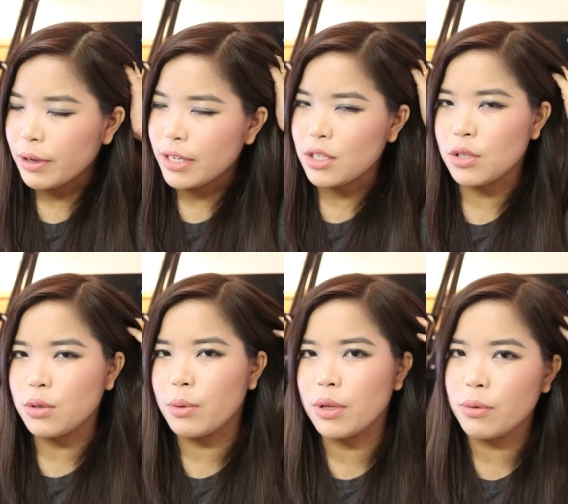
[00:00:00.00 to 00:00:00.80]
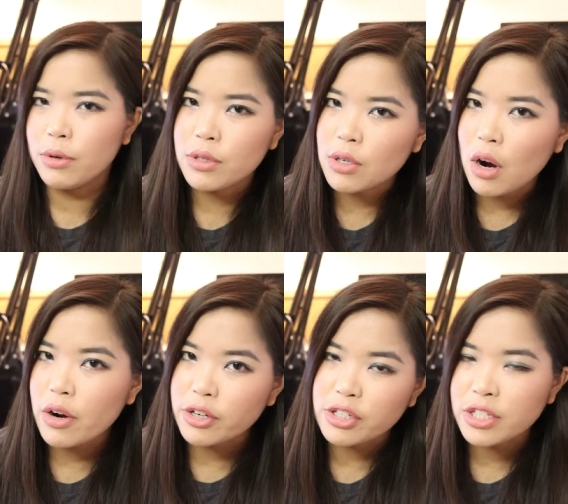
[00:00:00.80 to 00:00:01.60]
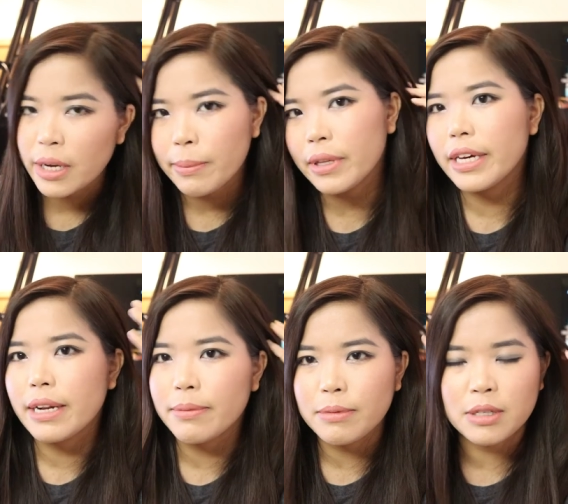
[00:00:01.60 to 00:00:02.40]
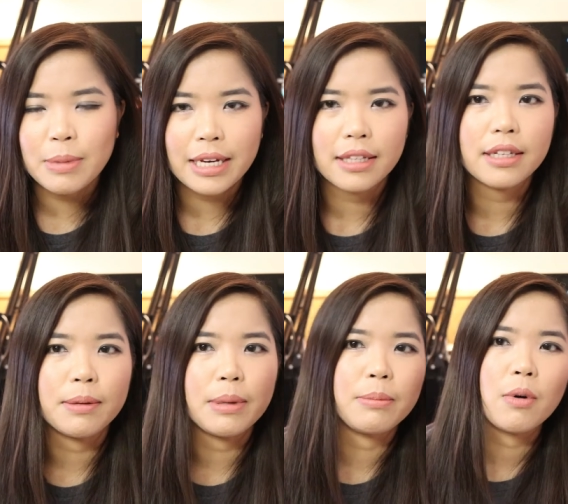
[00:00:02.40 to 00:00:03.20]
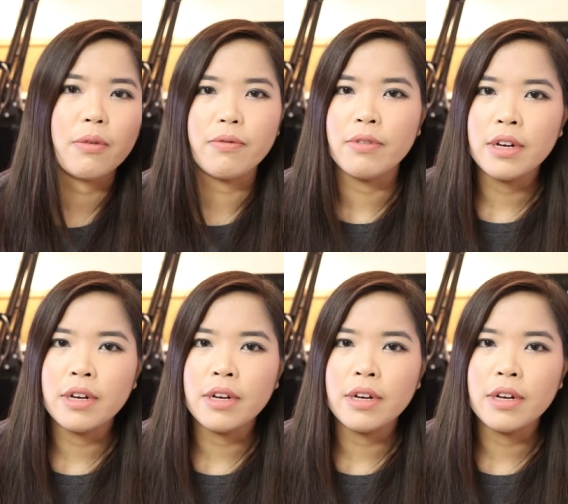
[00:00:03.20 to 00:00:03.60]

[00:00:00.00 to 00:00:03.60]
into where the roots are and just stimulate it and just make it a little bit more